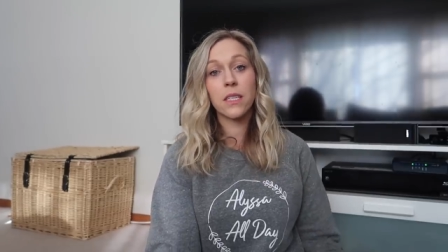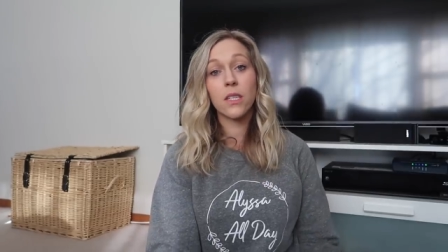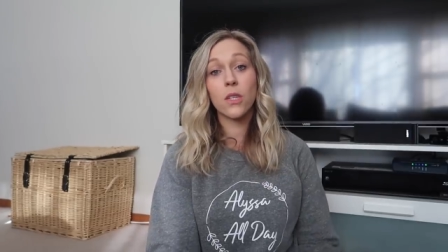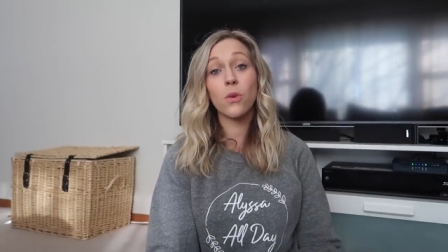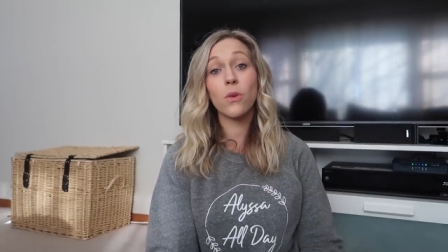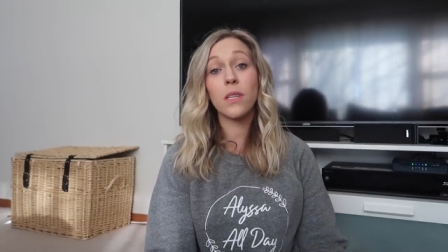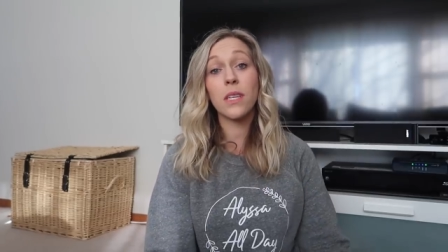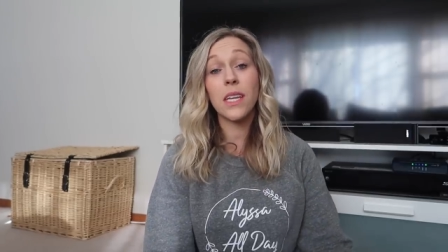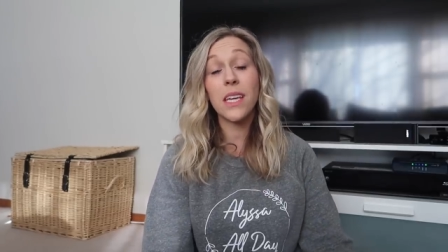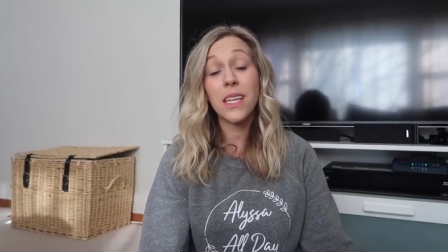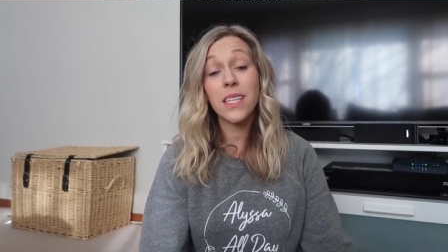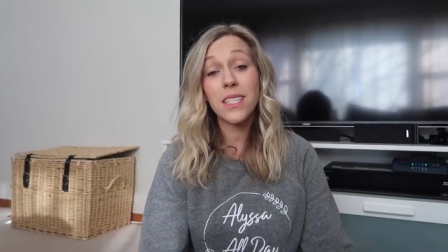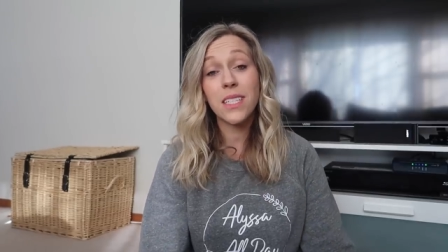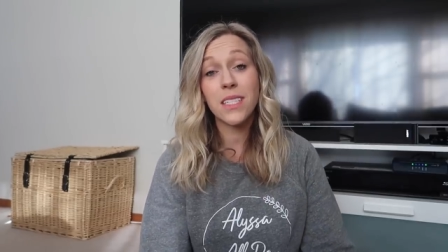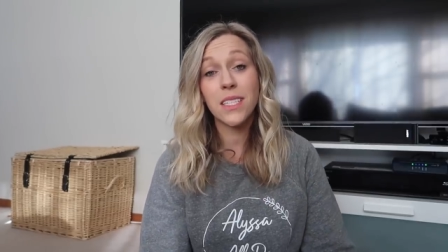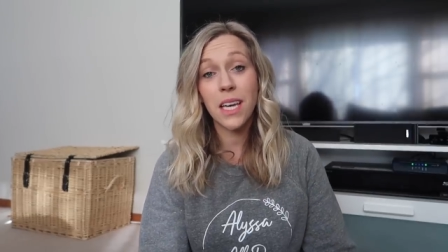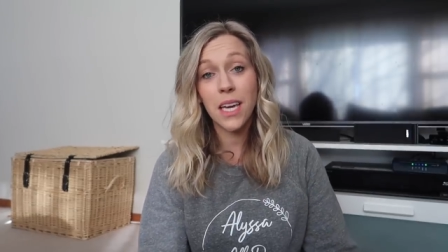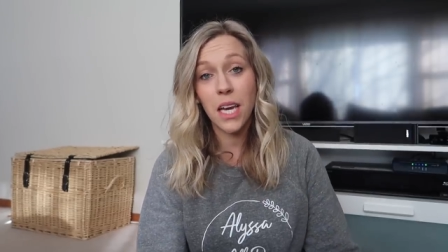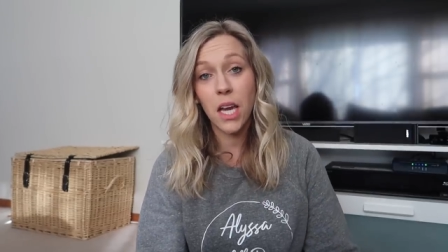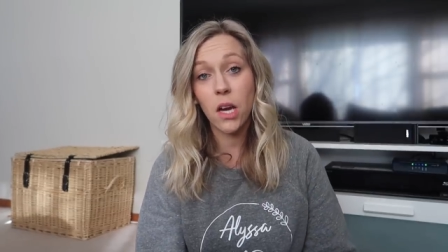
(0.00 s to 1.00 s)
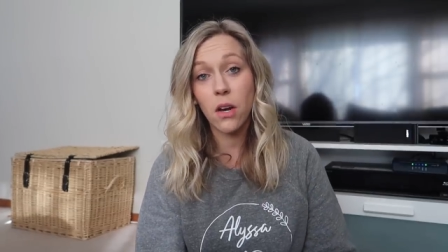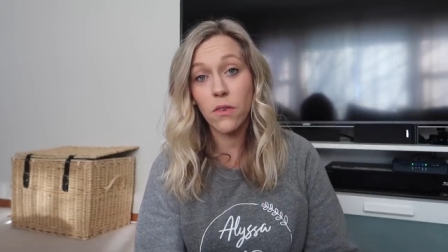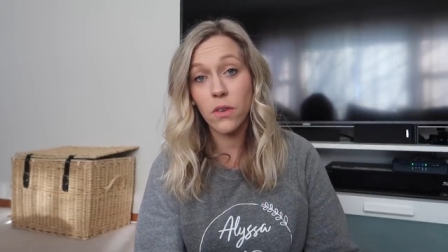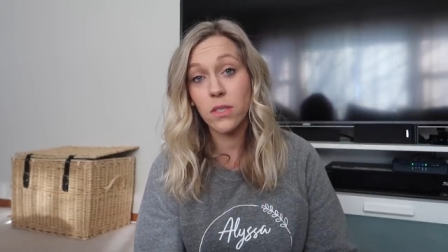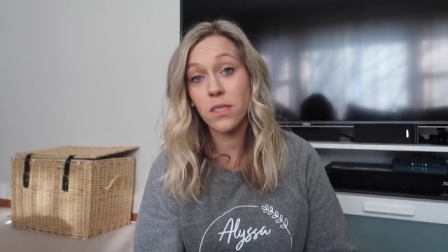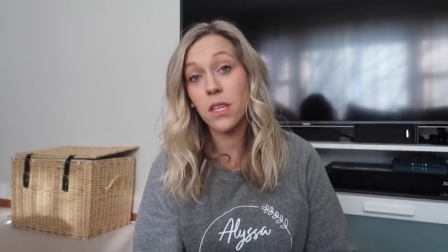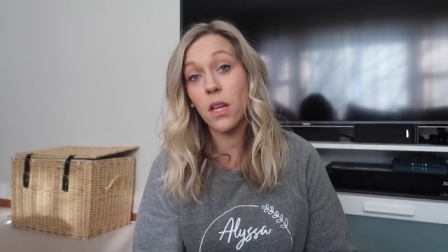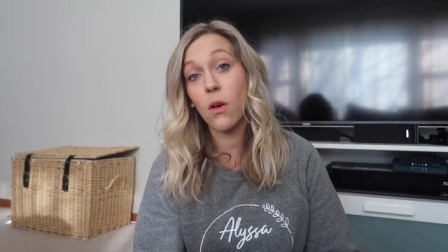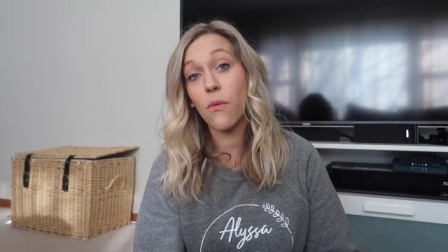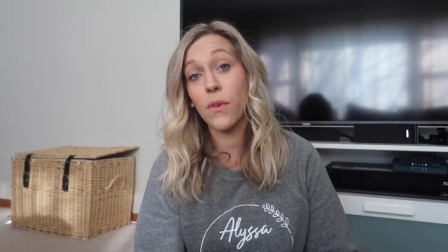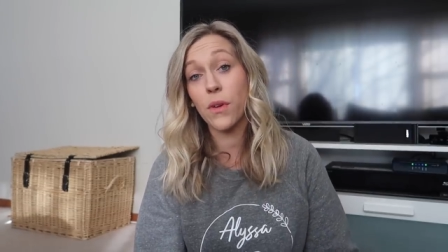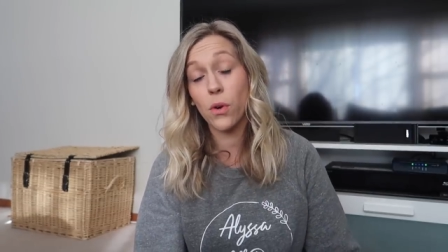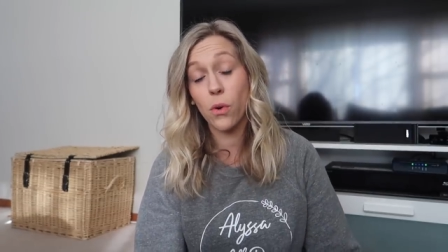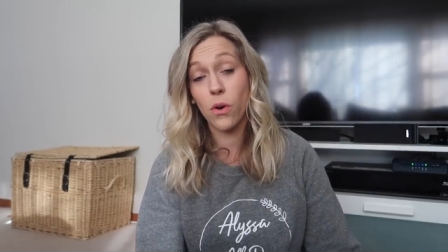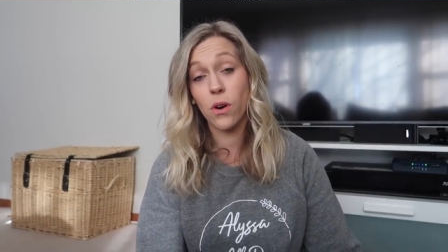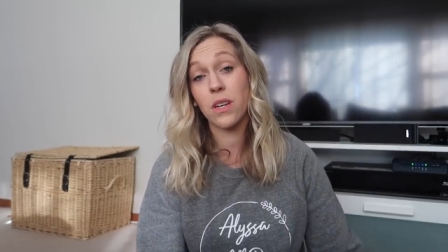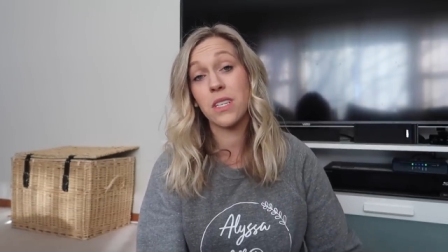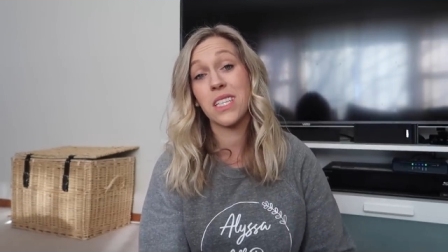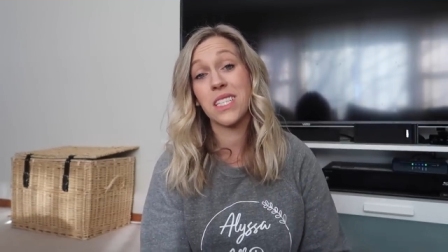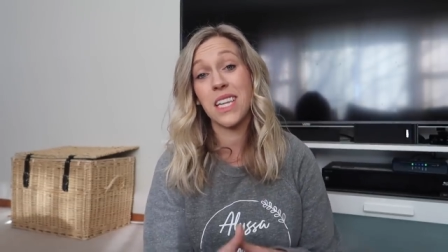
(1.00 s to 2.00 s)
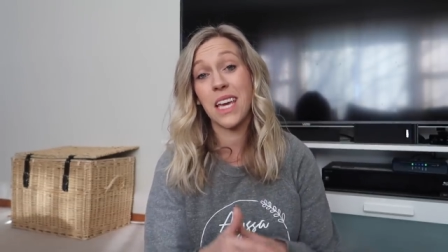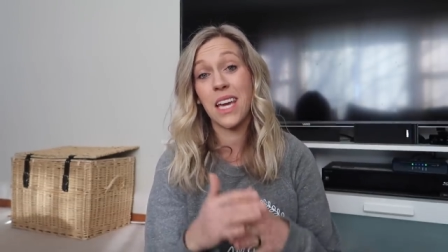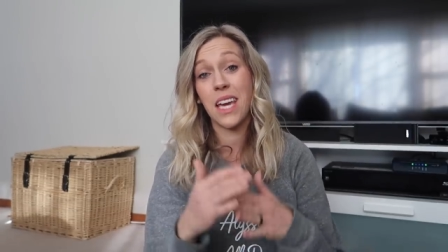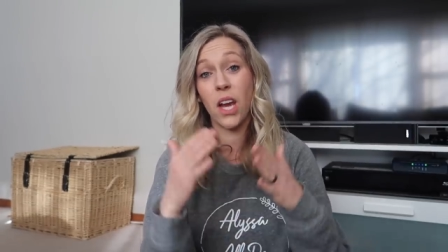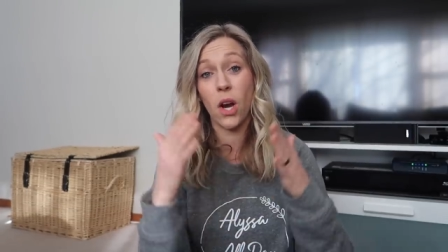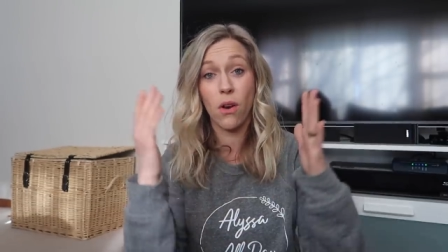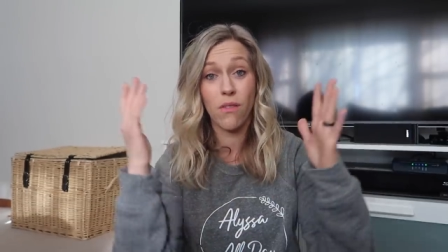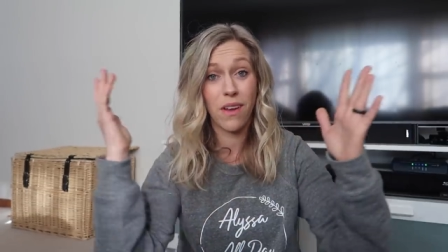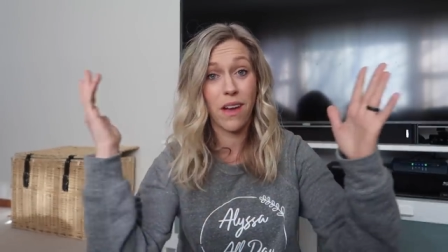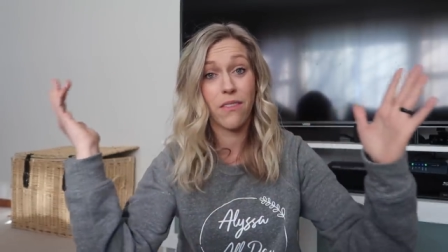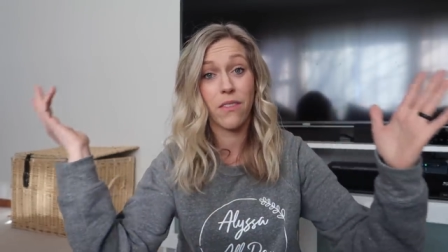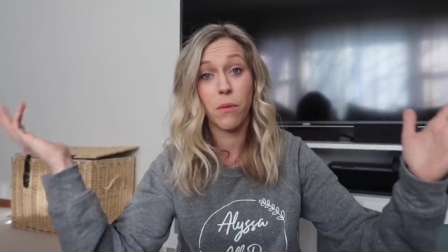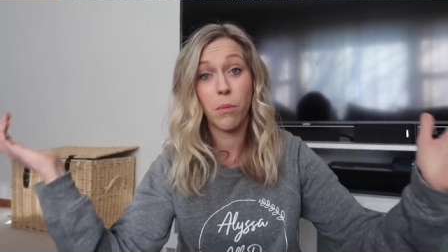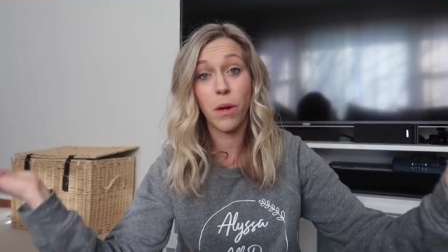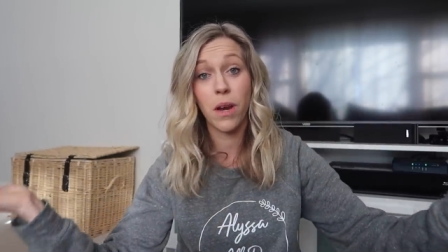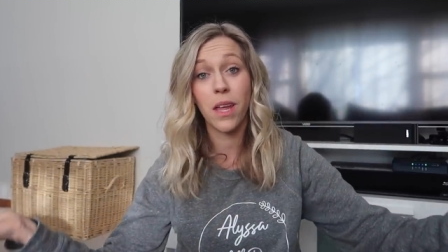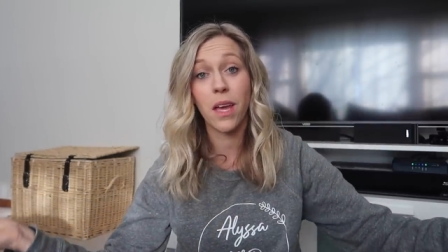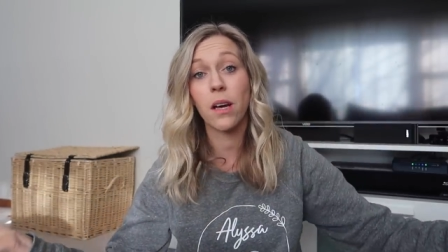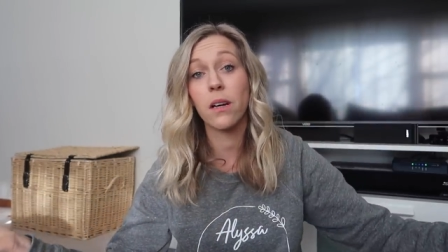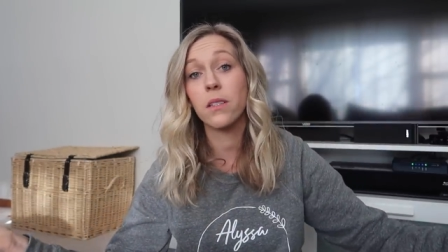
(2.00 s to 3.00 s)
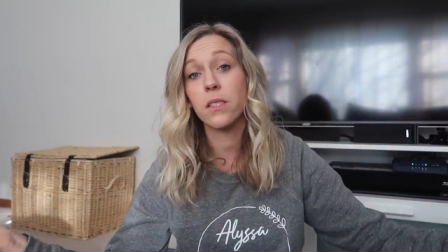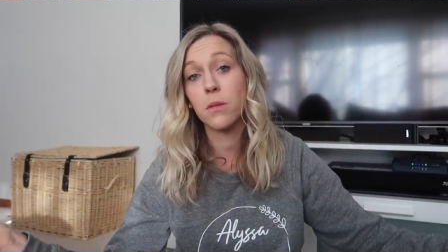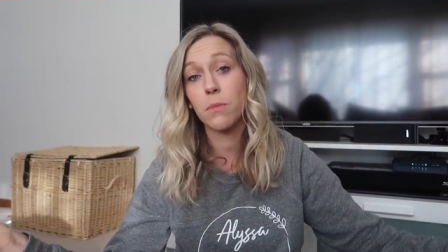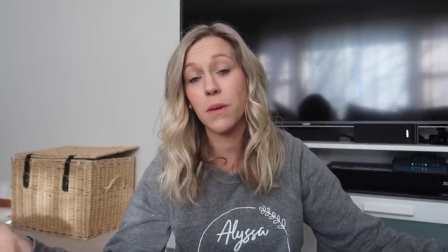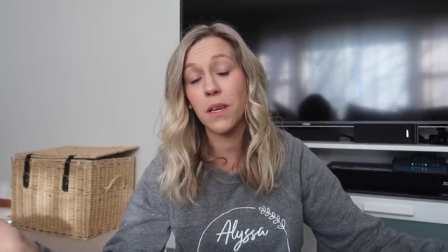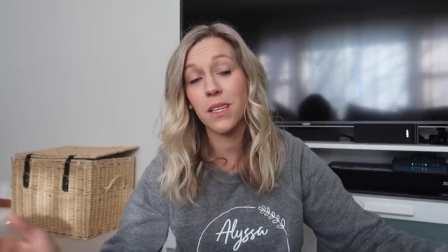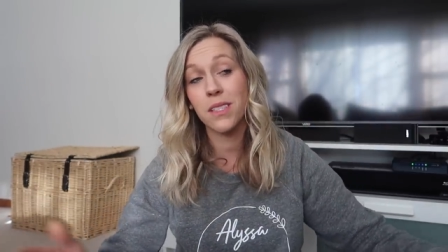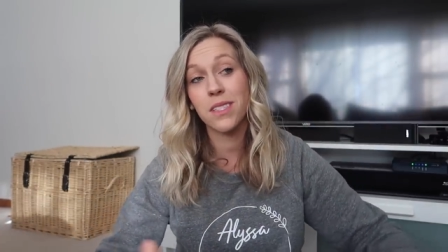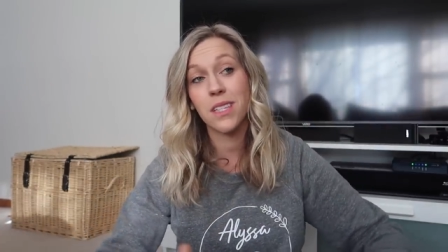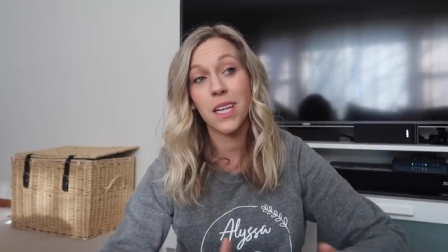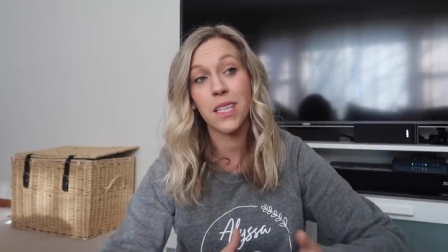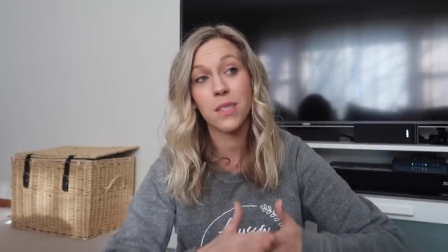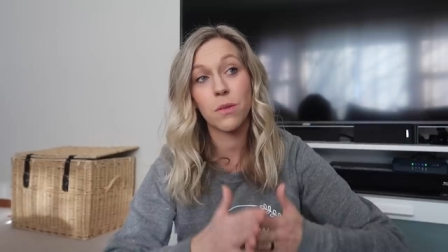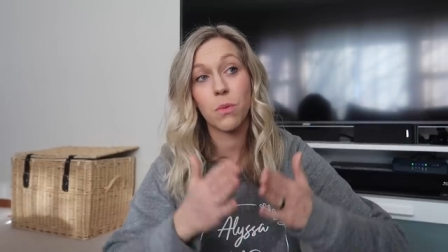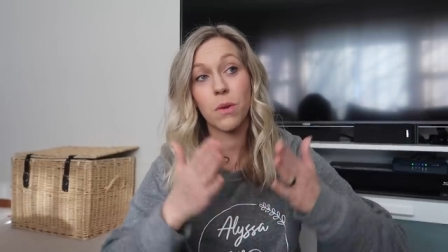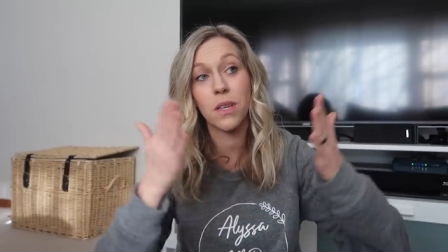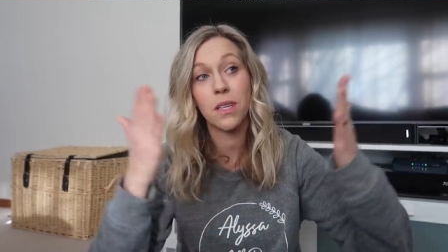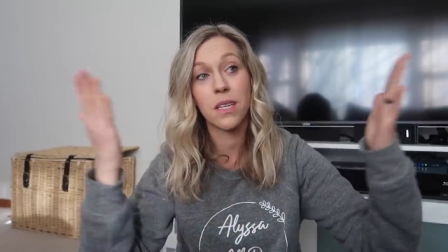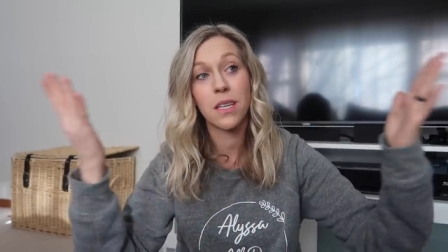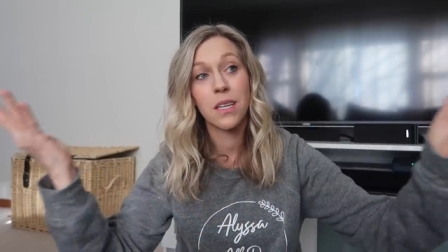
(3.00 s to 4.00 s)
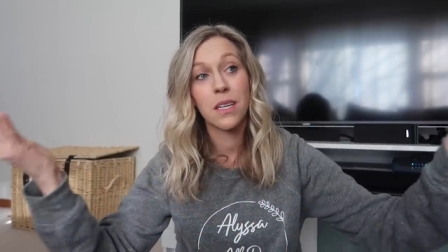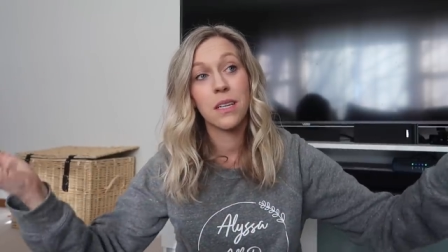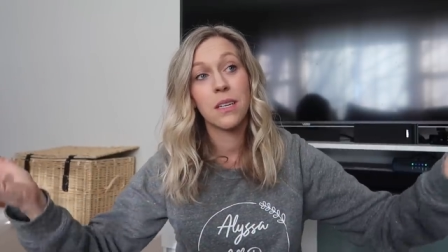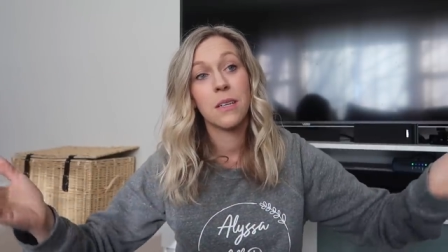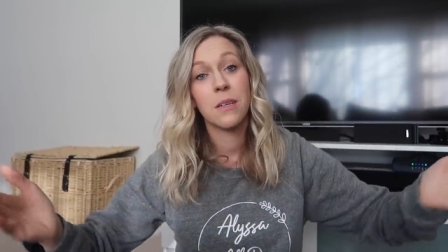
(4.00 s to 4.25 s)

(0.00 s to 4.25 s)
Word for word: You need to take care of yourself in order to take care of everybody else because that's what